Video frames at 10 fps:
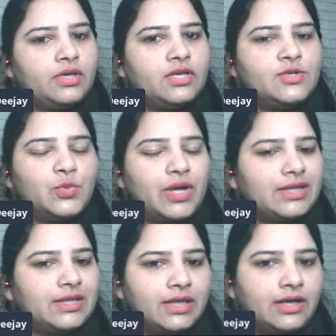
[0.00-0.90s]
Because
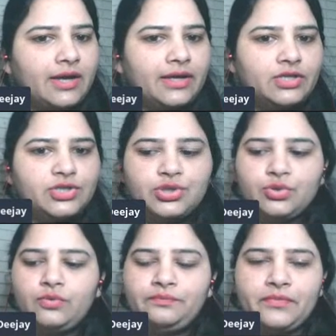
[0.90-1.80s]
one thing I can
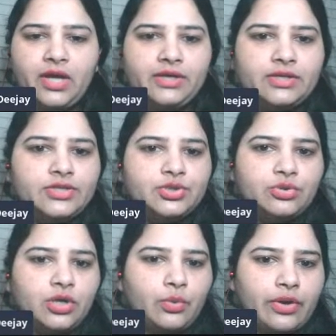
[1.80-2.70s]
show
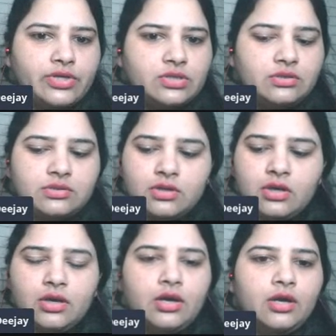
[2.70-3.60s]
the questions.
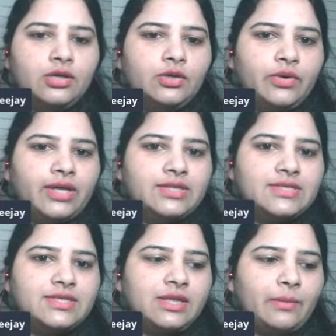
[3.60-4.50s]
You can
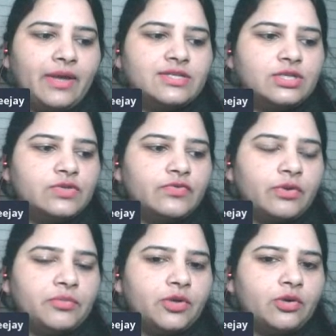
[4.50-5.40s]
see the passage
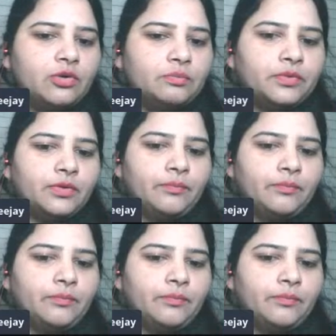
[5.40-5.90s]
from the group.